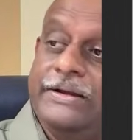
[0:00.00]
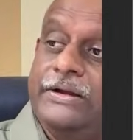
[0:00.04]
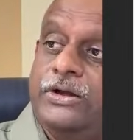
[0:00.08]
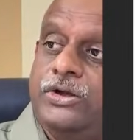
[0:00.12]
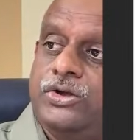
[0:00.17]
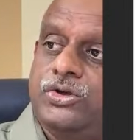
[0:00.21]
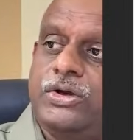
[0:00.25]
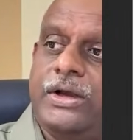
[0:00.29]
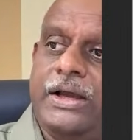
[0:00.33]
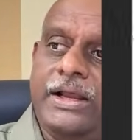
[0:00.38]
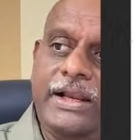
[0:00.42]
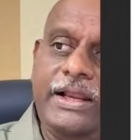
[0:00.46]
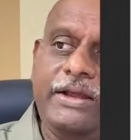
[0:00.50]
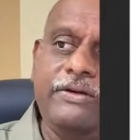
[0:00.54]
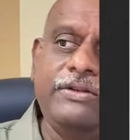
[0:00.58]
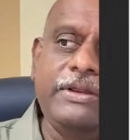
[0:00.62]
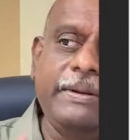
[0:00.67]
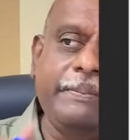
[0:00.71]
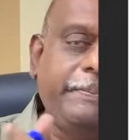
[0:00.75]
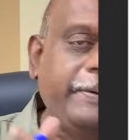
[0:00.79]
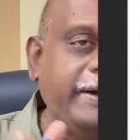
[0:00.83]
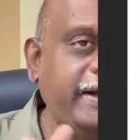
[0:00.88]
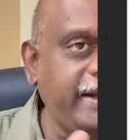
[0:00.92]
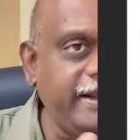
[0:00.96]
So I leave the
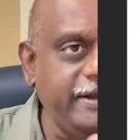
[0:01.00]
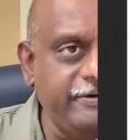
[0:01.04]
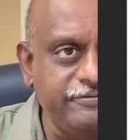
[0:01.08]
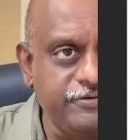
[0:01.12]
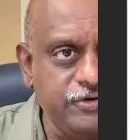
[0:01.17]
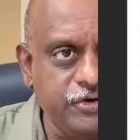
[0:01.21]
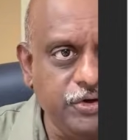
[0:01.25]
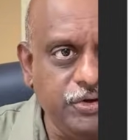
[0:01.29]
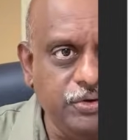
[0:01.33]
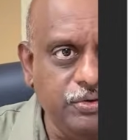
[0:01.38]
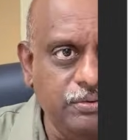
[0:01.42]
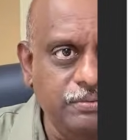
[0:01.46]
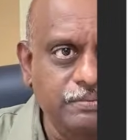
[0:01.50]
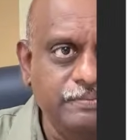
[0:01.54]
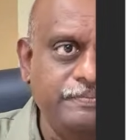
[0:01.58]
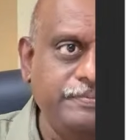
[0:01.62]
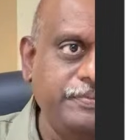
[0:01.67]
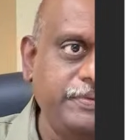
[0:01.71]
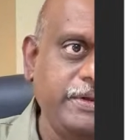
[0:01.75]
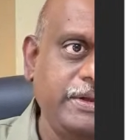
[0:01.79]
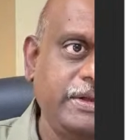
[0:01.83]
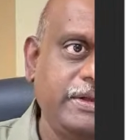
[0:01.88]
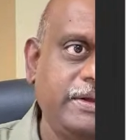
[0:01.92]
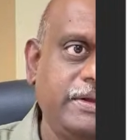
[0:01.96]
PDF to you
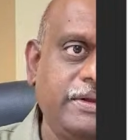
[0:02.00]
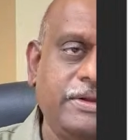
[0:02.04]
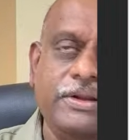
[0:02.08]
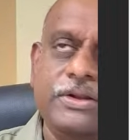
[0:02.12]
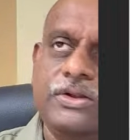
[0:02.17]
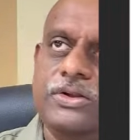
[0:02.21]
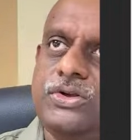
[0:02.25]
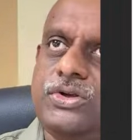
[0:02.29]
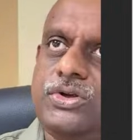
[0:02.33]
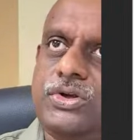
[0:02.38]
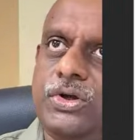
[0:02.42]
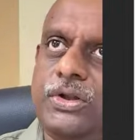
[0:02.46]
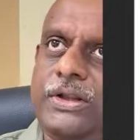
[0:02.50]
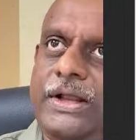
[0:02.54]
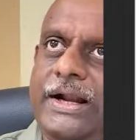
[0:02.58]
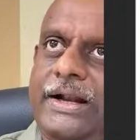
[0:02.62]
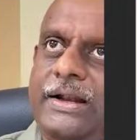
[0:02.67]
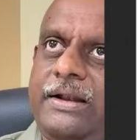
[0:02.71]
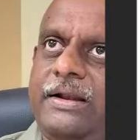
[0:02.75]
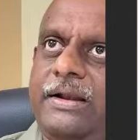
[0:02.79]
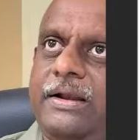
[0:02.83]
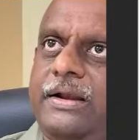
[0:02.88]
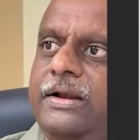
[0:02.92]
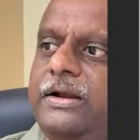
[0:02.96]
so
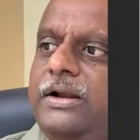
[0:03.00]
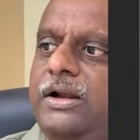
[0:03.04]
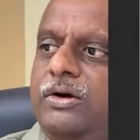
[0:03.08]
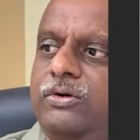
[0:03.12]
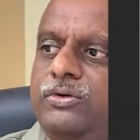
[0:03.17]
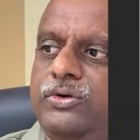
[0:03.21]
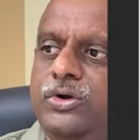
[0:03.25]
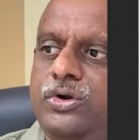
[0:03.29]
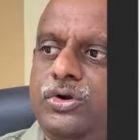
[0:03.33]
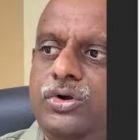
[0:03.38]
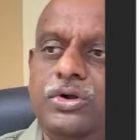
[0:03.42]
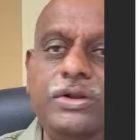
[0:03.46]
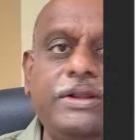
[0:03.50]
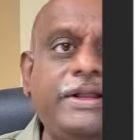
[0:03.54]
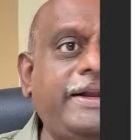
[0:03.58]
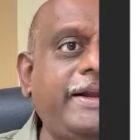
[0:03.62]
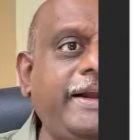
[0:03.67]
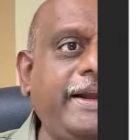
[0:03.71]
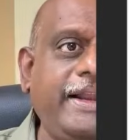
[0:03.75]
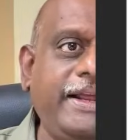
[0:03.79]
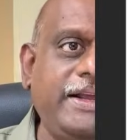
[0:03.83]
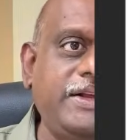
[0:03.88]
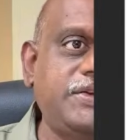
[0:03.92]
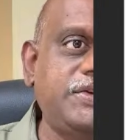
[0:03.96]
that now you know the
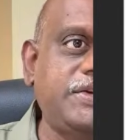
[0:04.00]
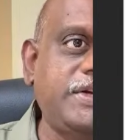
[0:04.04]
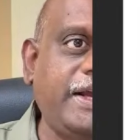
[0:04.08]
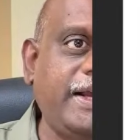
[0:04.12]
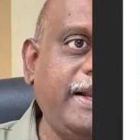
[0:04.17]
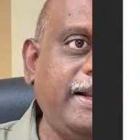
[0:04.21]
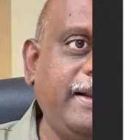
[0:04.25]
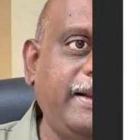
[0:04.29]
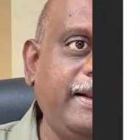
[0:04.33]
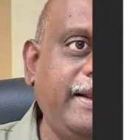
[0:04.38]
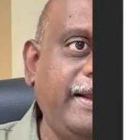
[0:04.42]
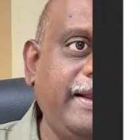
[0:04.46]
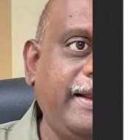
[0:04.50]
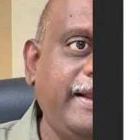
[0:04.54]
reading style.